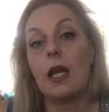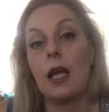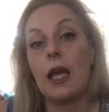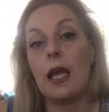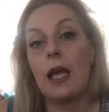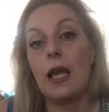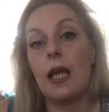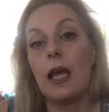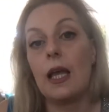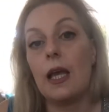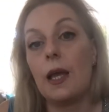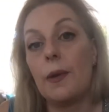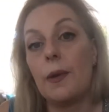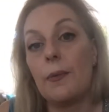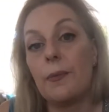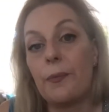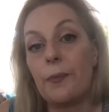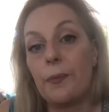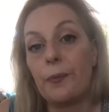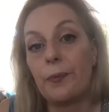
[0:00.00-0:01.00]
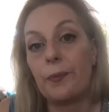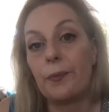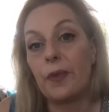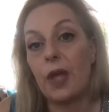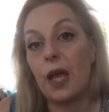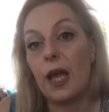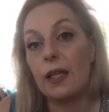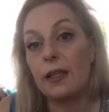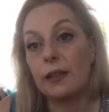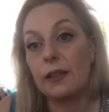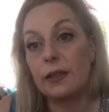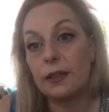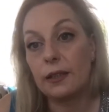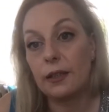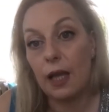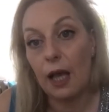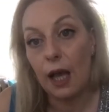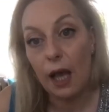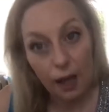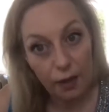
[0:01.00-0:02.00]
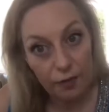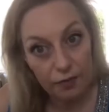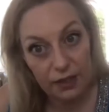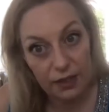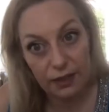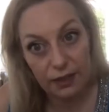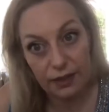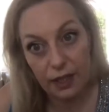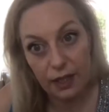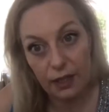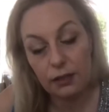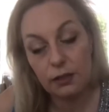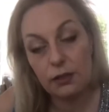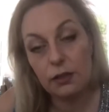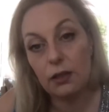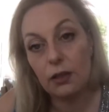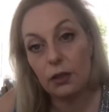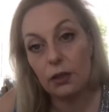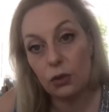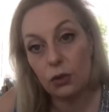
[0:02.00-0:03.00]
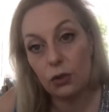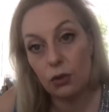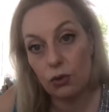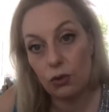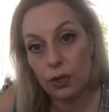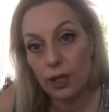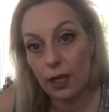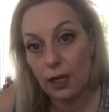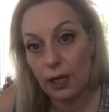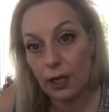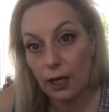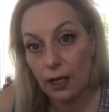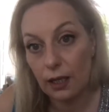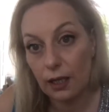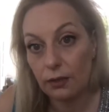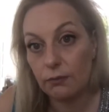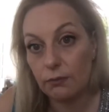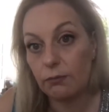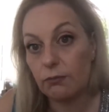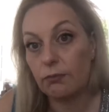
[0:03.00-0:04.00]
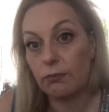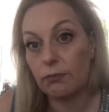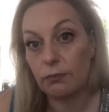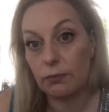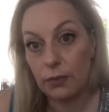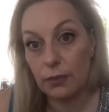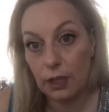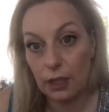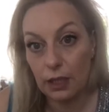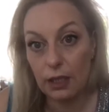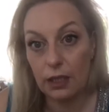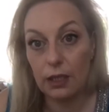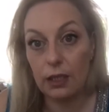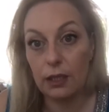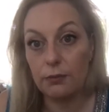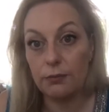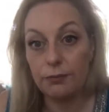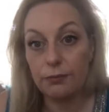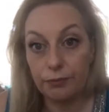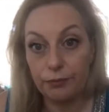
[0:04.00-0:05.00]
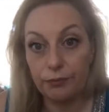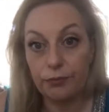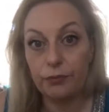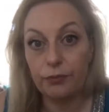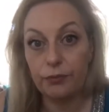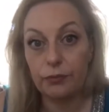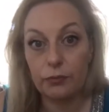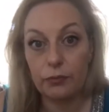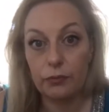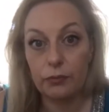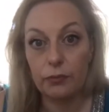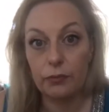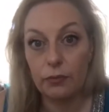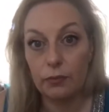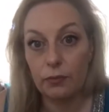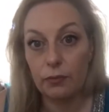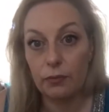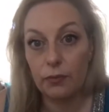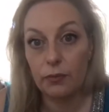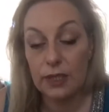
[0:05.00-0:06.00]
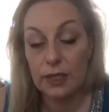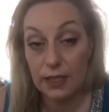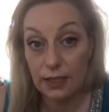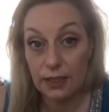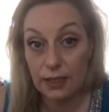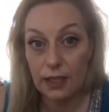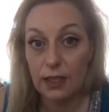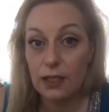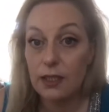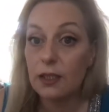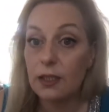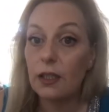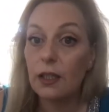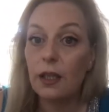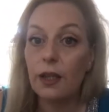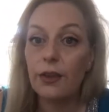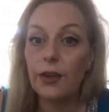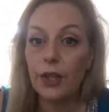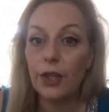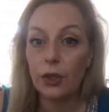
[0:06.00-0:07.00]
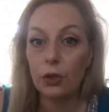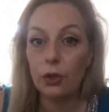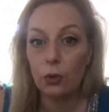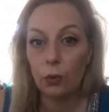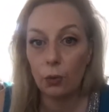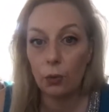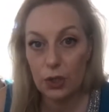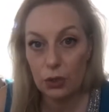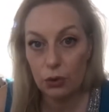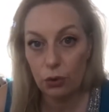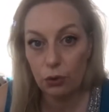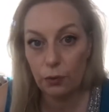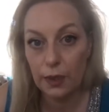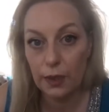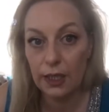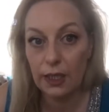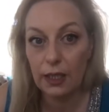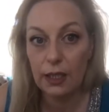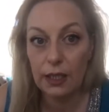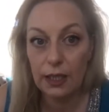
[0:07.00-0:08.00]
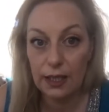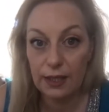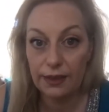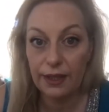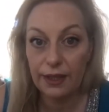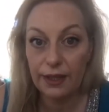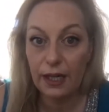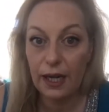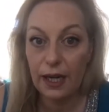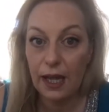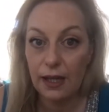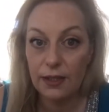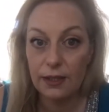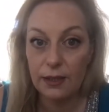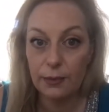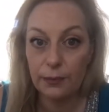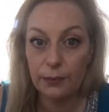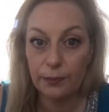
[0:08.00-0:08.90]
Um, and after that, UCL uh, suggests that we should be in the class.